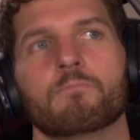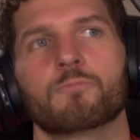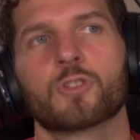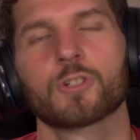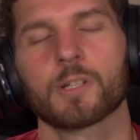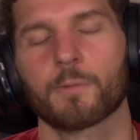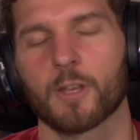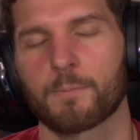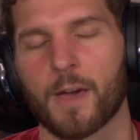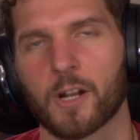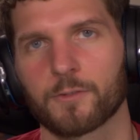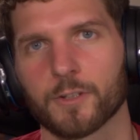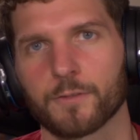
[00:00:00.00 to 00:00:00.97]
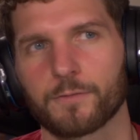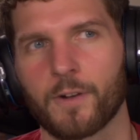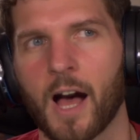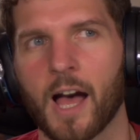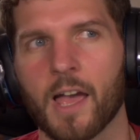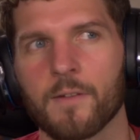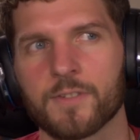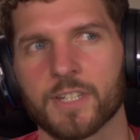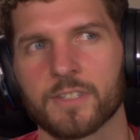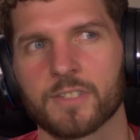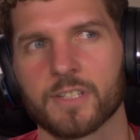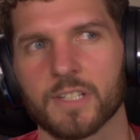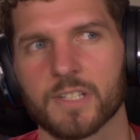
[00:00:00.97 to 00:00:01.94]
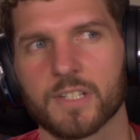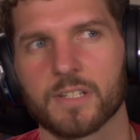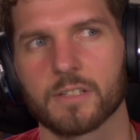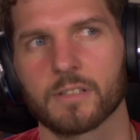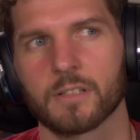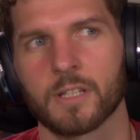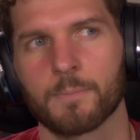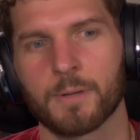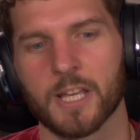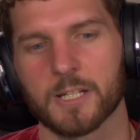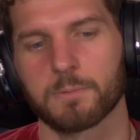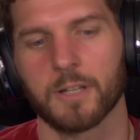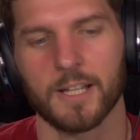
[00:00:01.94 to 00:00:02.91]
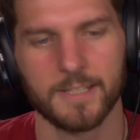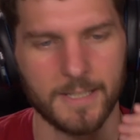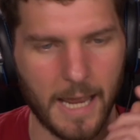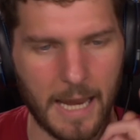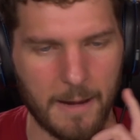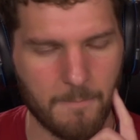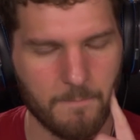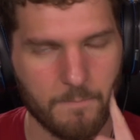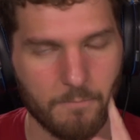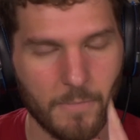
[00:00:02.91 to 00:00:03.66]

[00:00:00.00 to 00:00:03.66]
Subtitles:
do something with Battlefield 5 since it's in the PS Plus game.